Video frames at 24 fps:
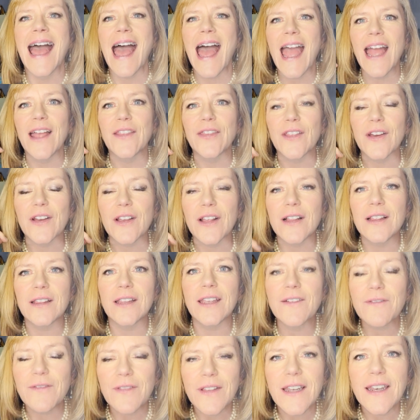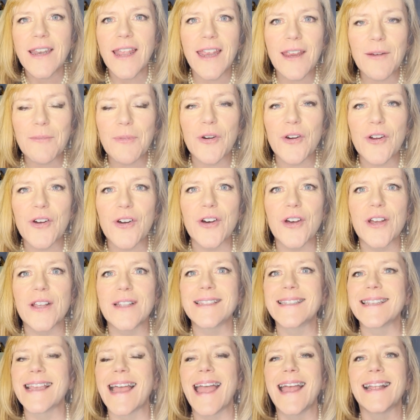and the Cleveland
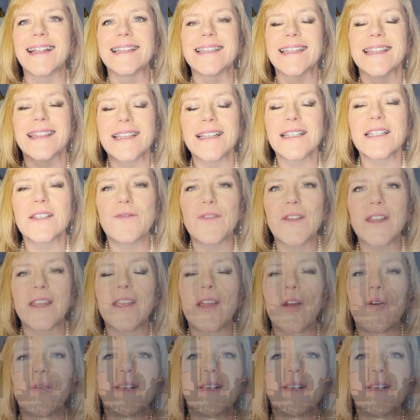neighborhoods. And this video